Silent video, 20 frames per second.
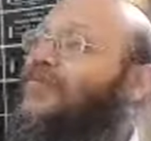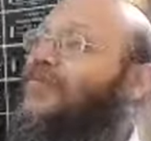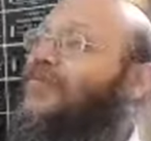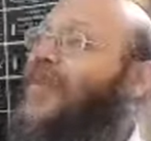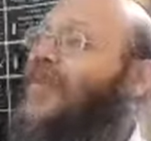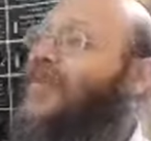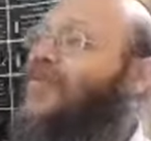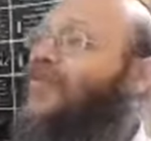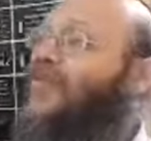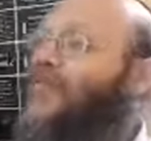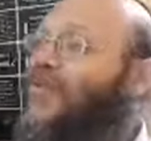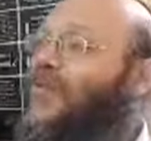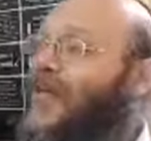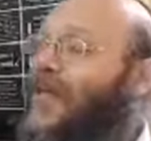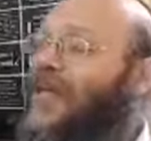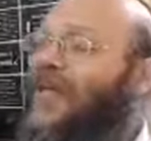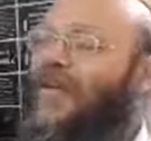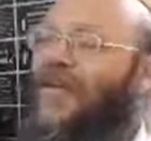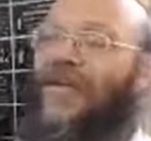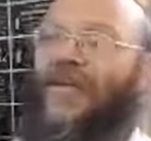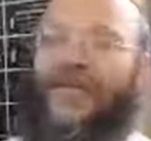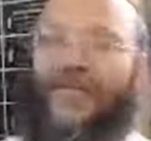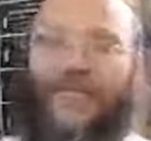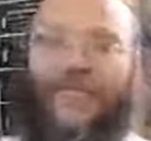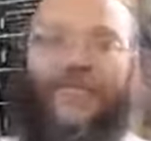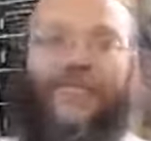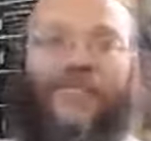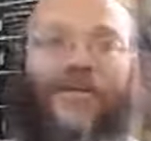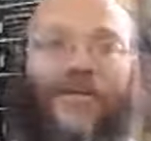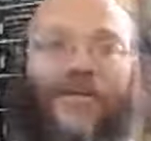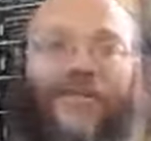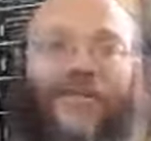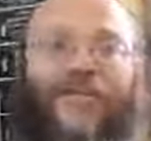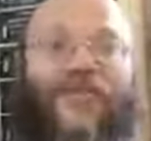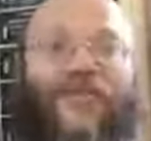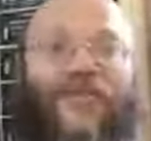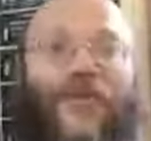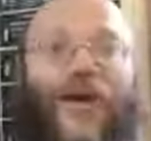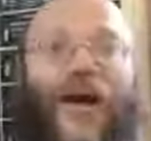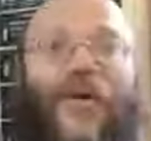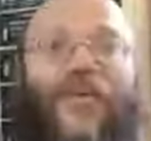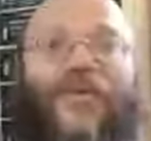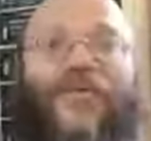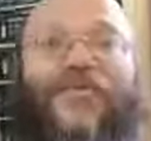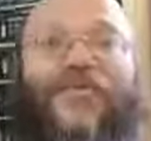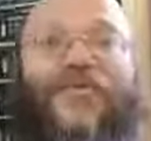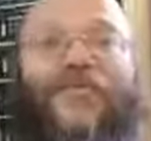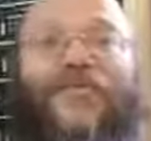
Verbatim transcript: next to, uh, right, in a few hours.